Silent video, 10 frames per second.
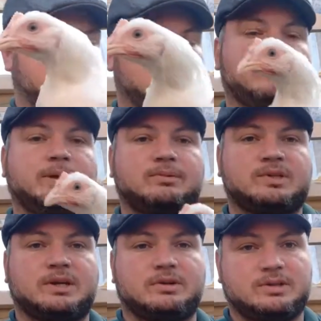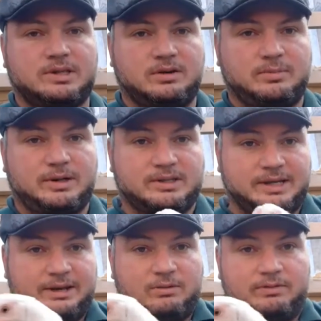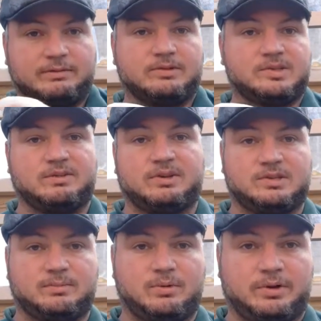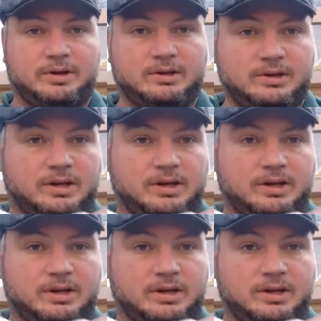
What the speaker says: a lot of people say you can tell by the tail feathers if it's a boy,